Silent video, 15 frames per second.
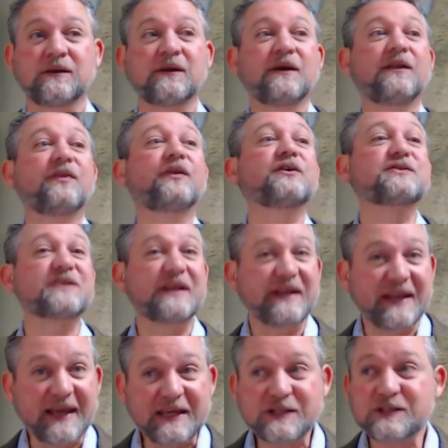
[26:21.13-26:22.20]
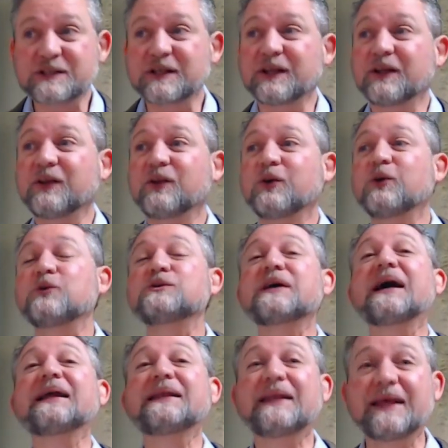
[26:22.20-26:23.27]
There's a nation whose
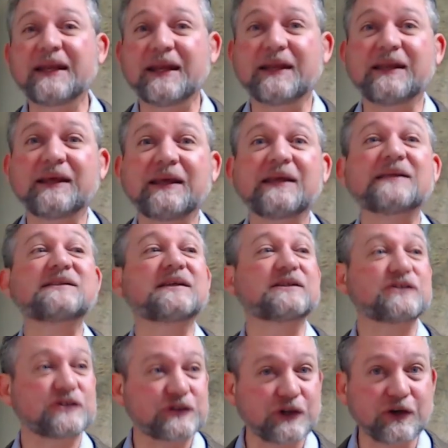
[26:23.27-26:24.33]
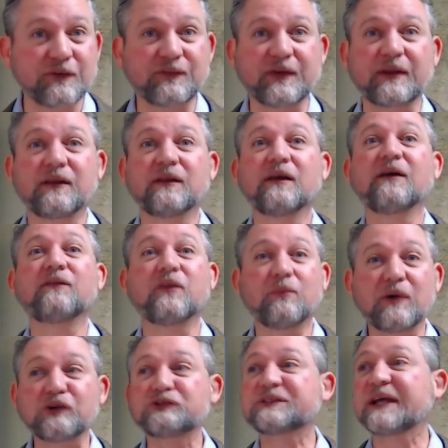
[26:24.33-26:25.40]
identity is a servant of the
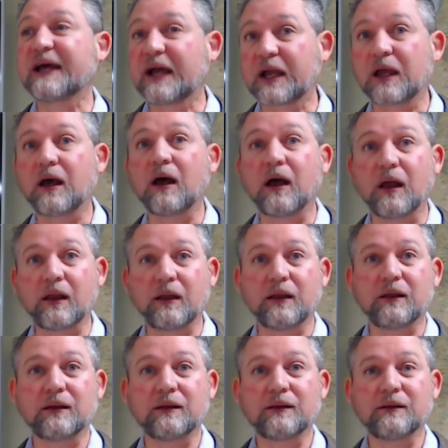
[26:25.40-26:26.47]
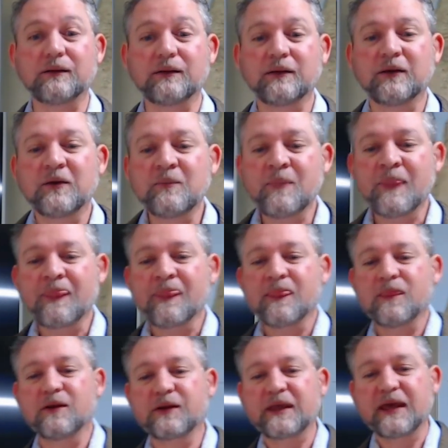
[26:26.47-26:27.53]
Most High God.
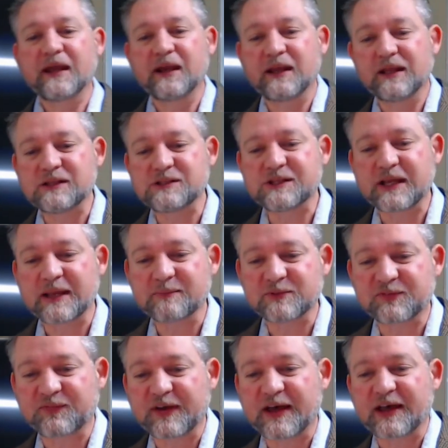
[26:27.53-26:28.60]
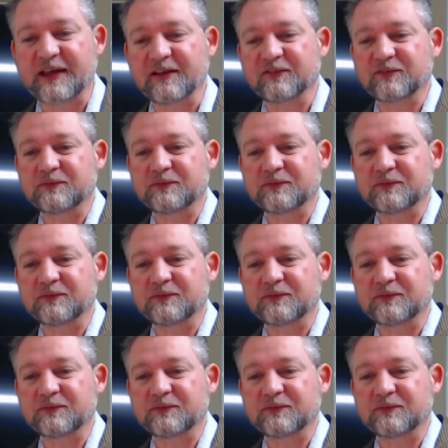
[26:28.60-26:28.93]
Look at it in James 5.